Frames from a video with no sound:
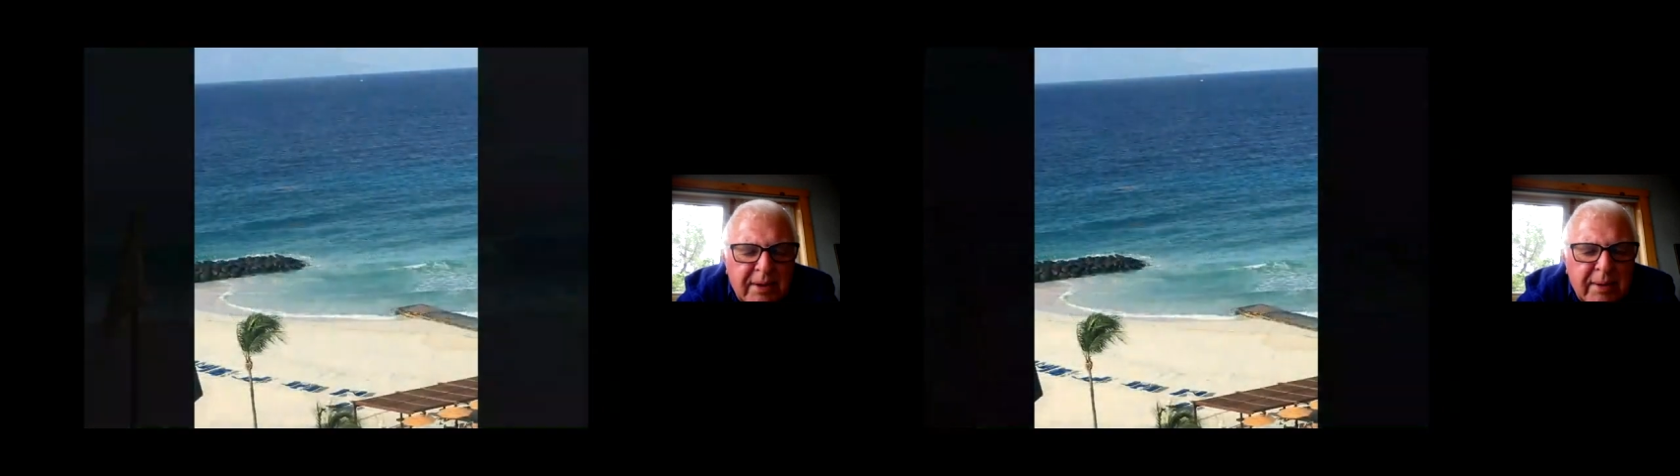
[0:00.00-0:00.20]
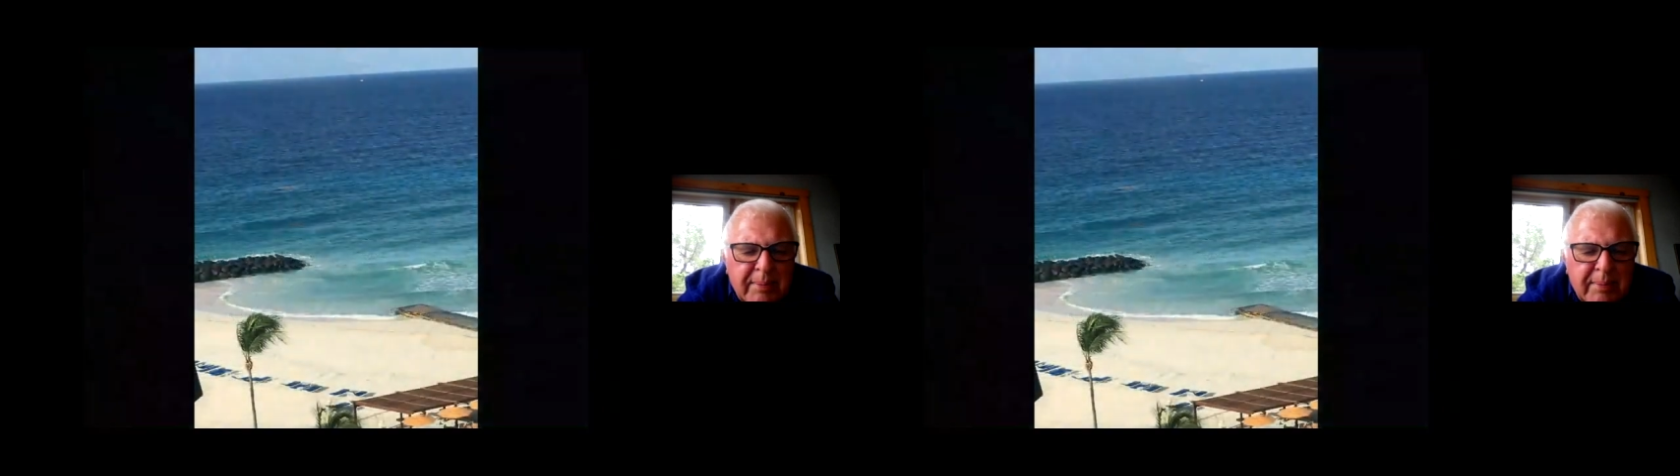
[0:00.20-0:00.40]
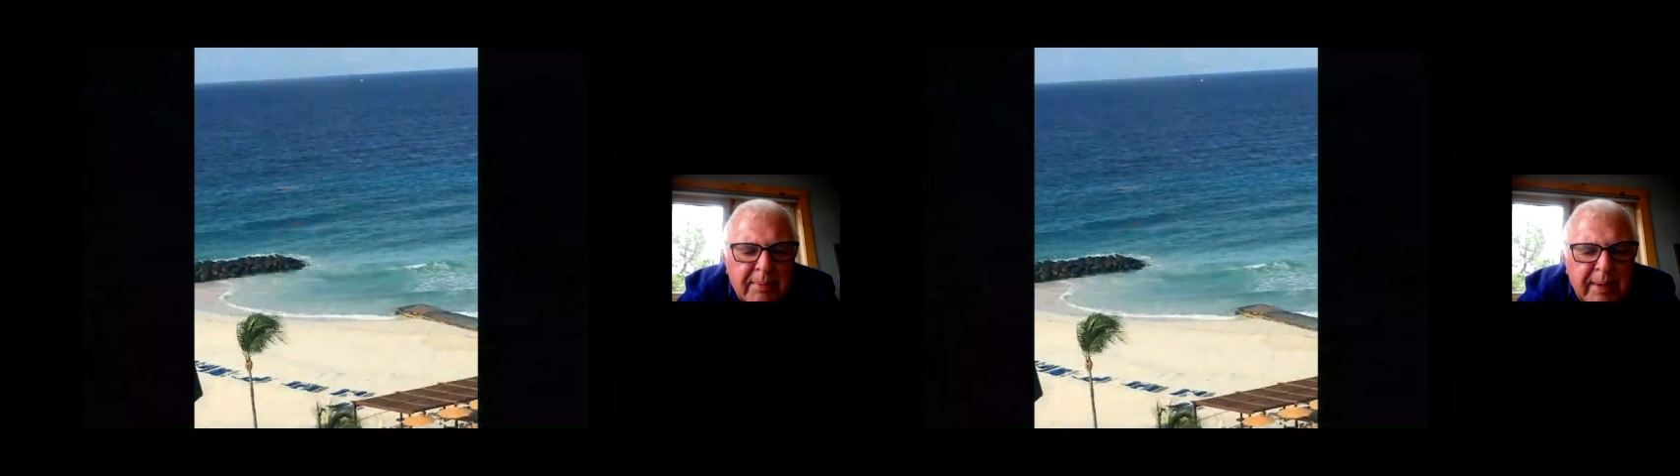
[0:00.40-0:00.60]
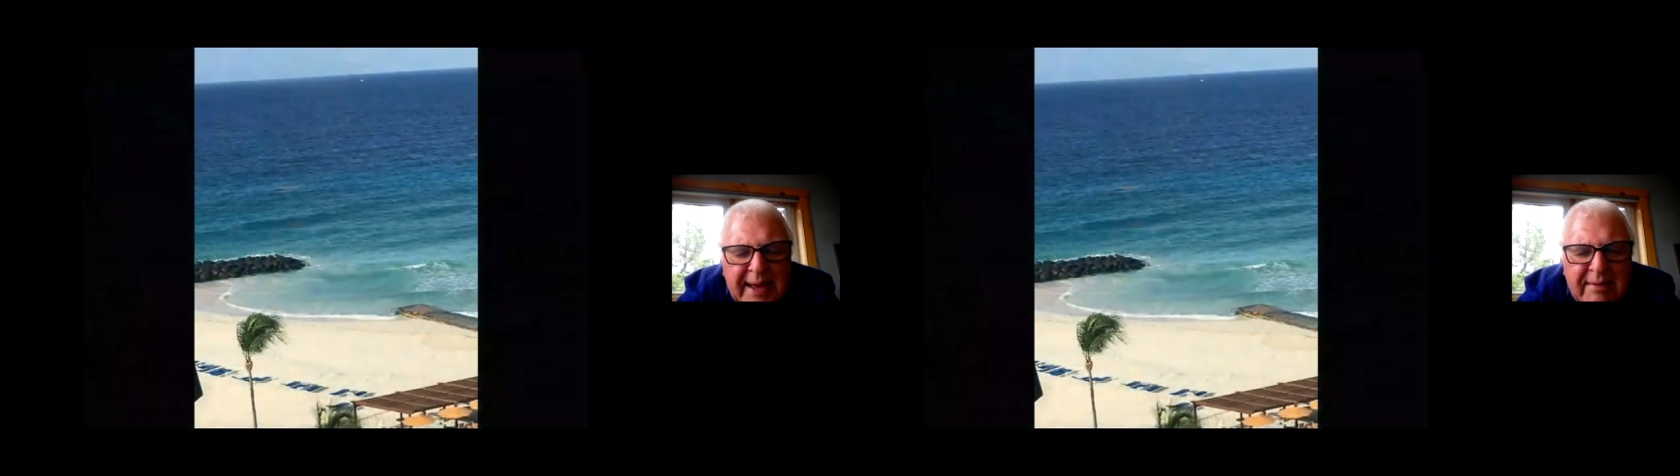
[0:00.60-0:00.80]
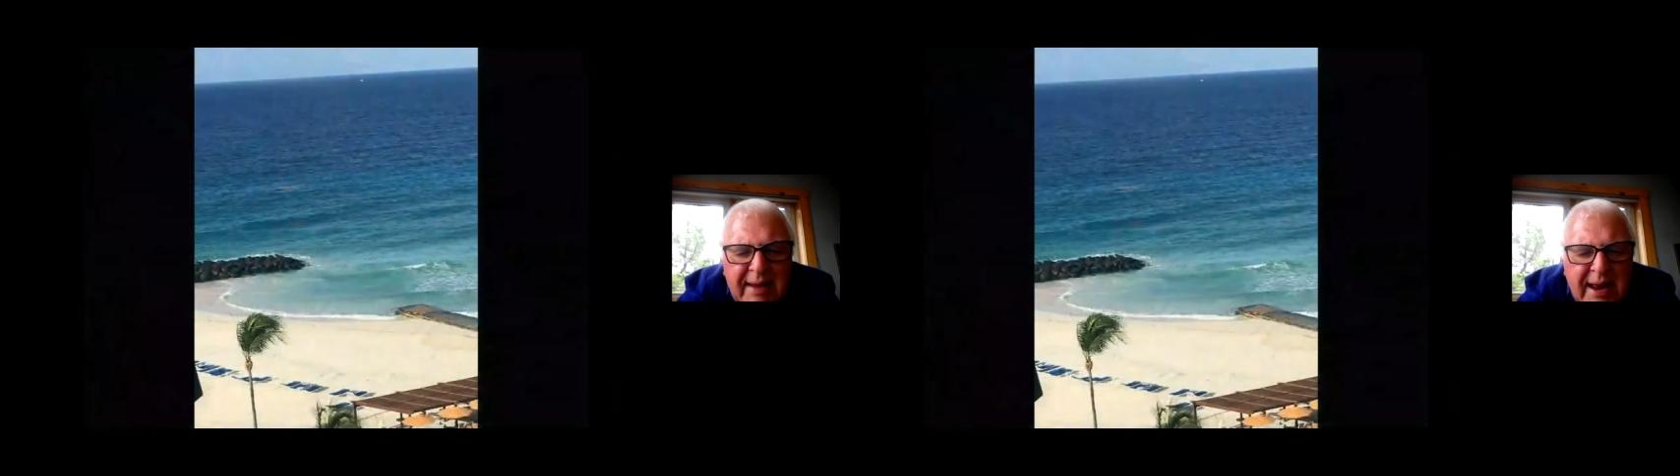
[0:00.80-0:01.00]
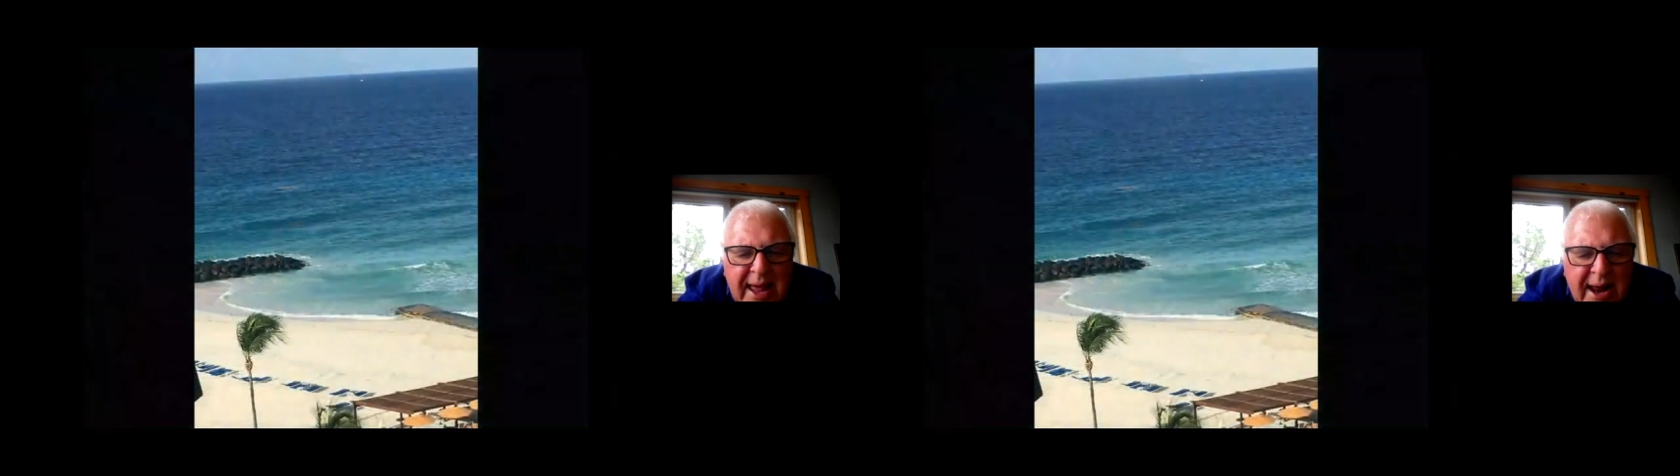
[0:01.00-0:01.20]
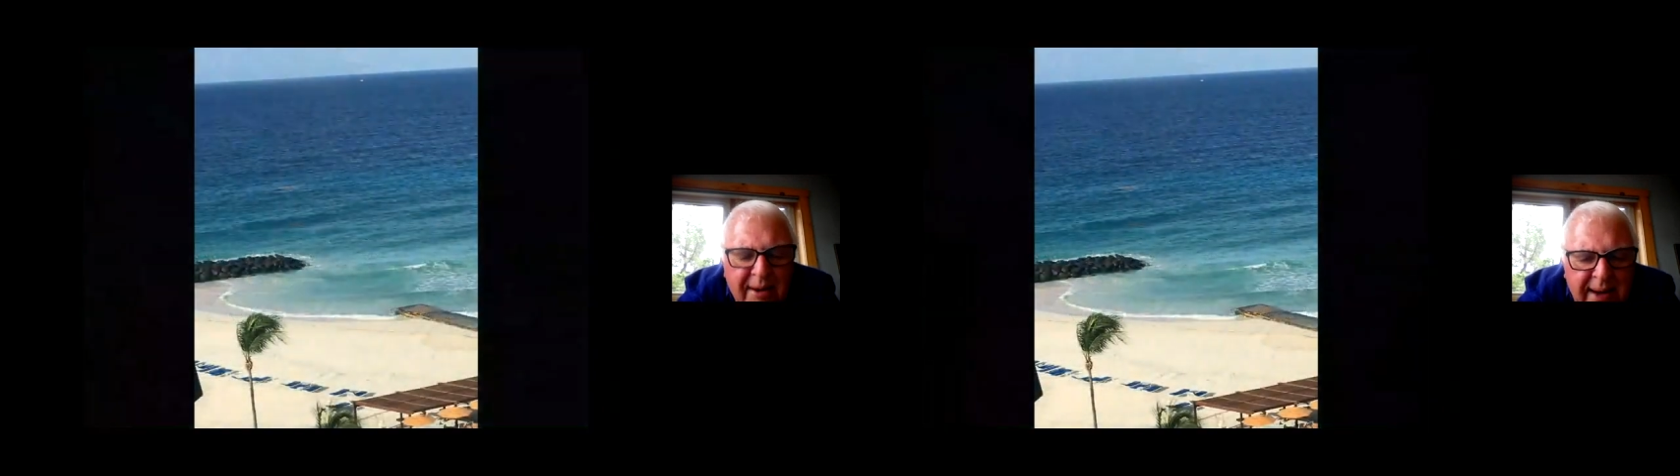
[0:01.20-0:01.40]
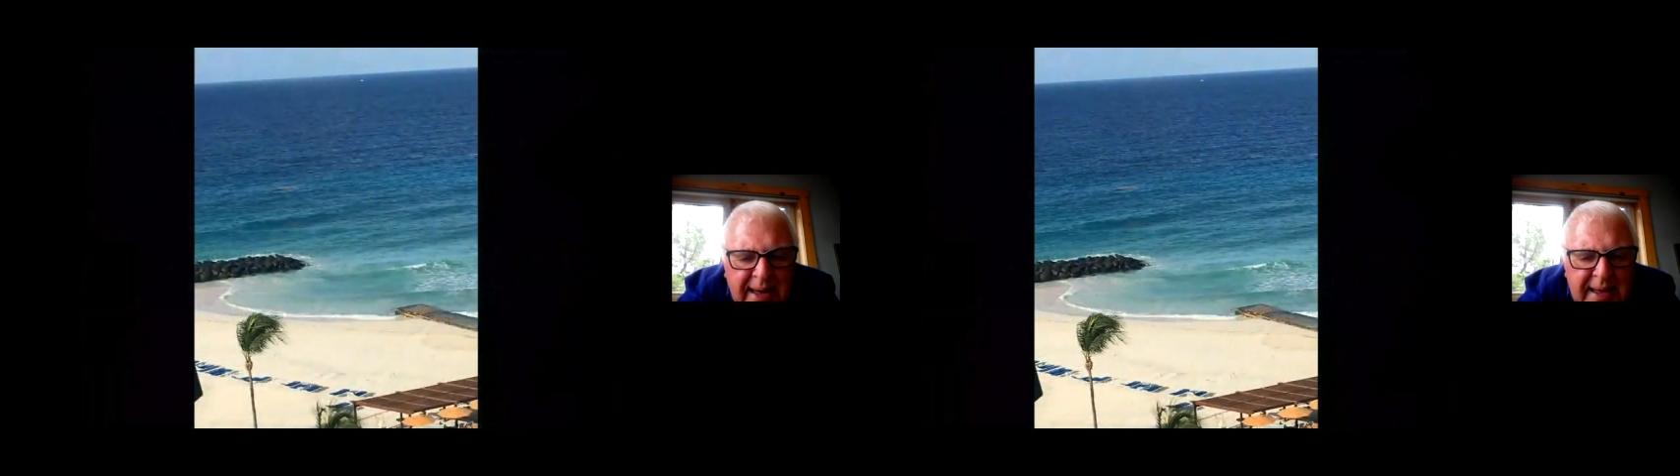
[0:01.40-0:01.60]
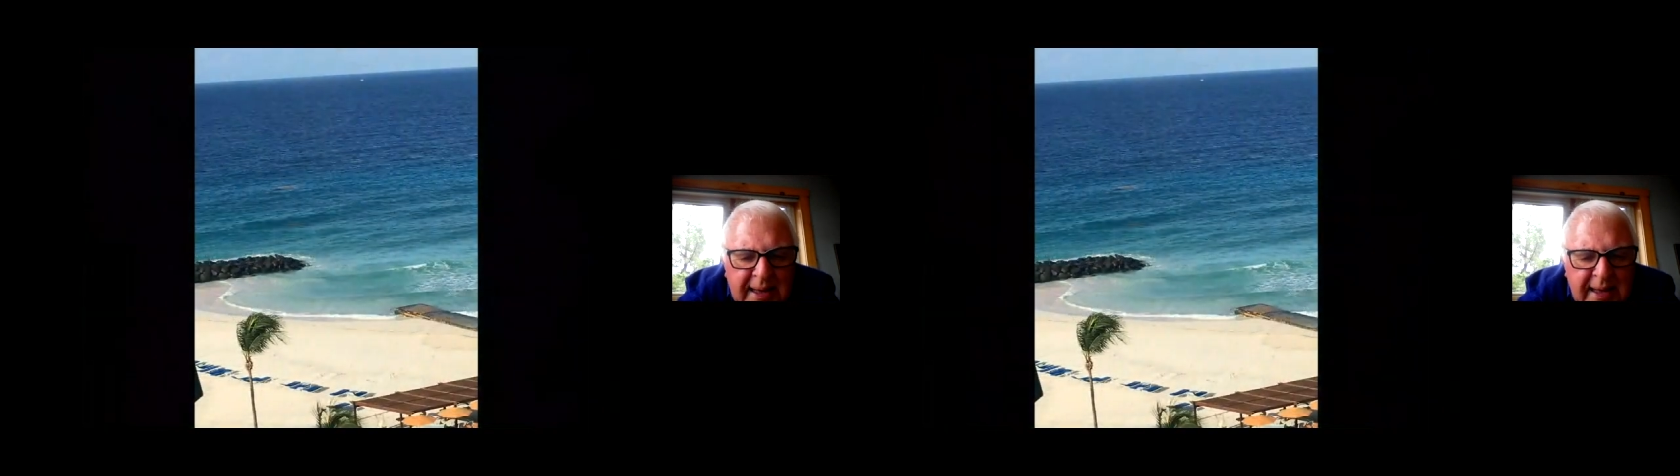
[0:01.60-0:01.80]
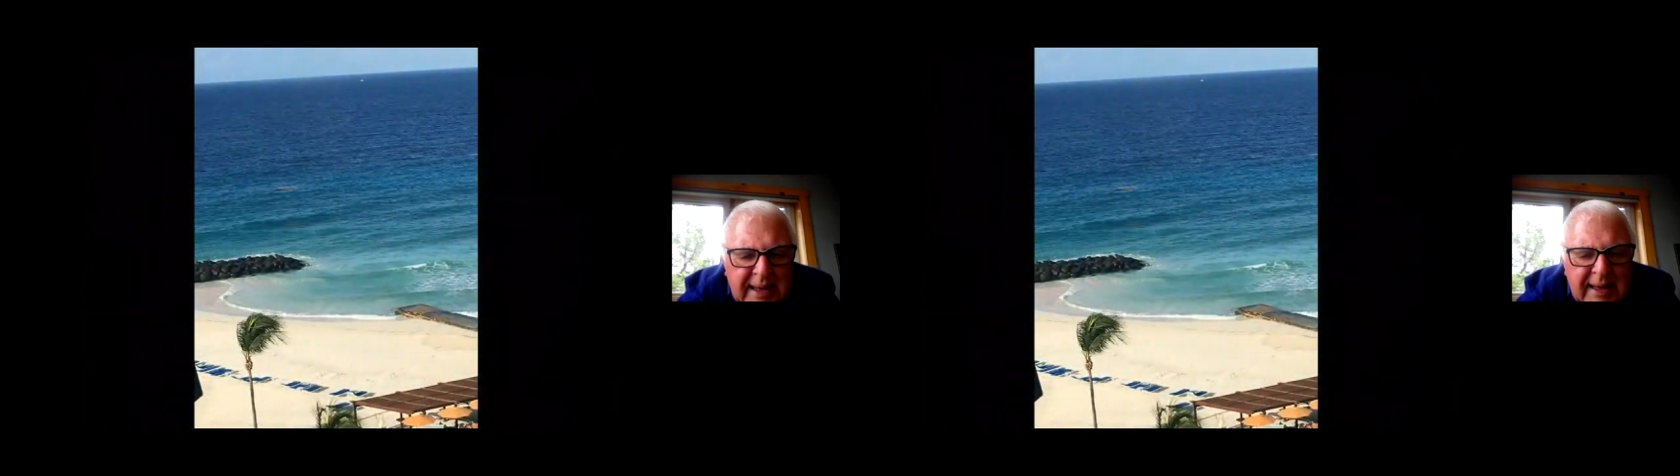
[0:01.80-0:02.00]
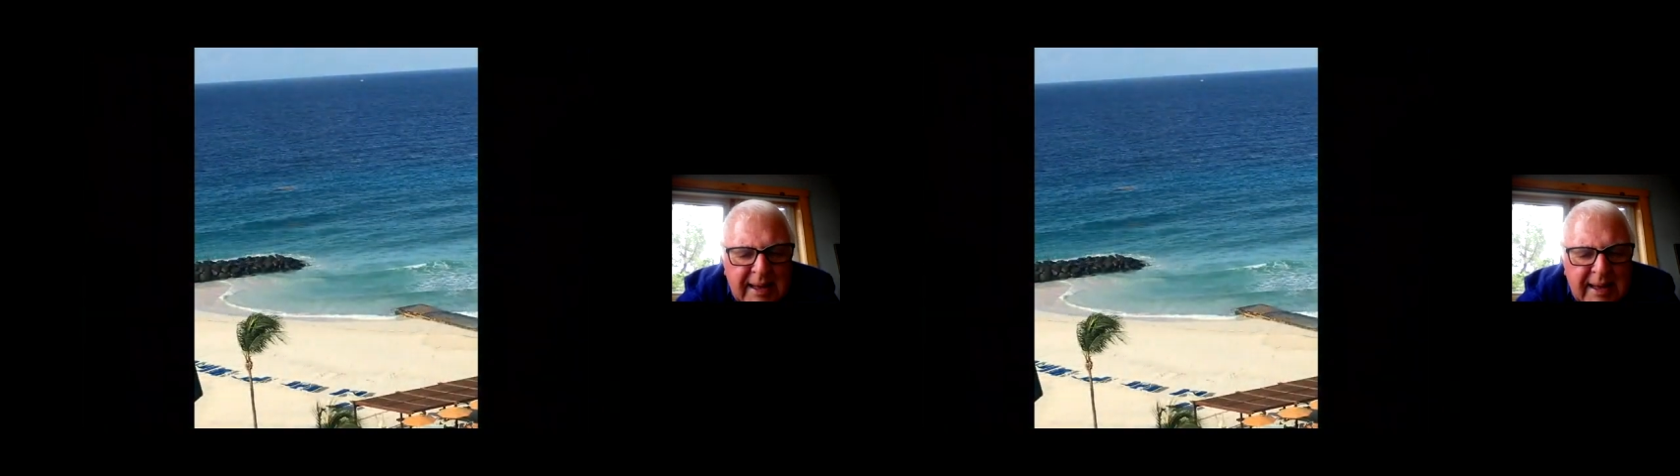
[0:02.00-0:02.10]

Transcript: October, into that area,